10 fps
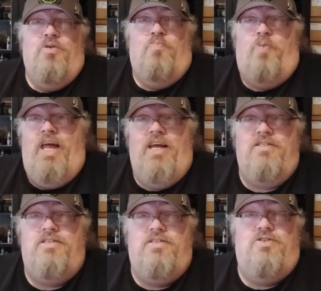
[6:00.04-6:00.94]

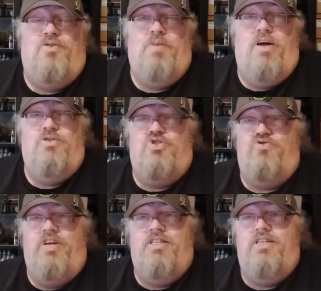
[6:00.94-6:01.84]
blessed, somehow
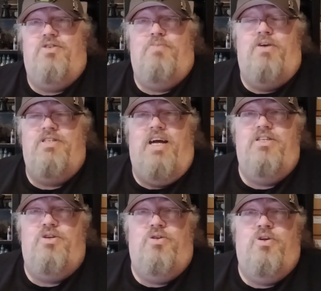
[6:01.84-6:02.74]
treated, somehow
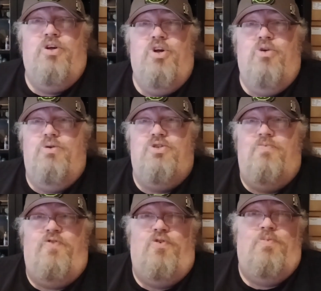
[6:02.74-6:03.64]
tainted with
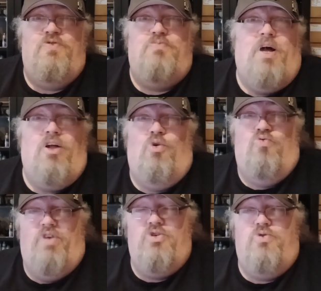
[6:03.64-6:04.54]
some form of spell or
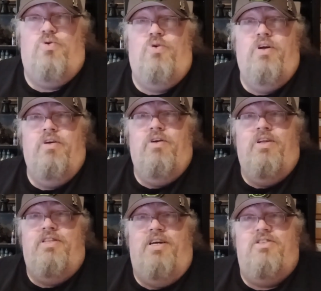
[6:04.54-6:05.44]
ritual
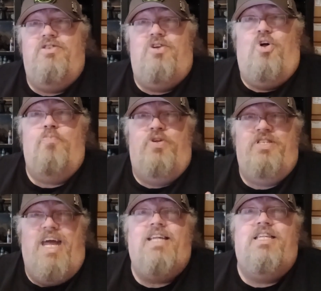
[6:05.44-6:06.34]
that sort of like
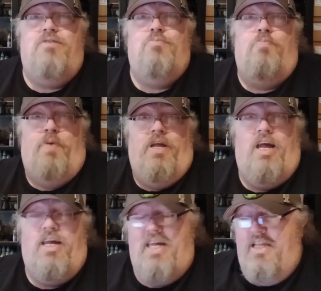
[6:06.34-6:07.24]
protected him a bit
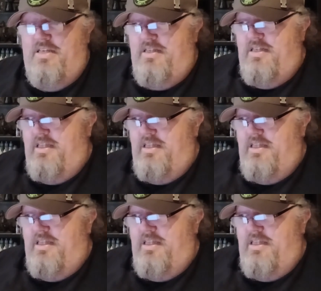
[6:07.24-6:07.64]
against the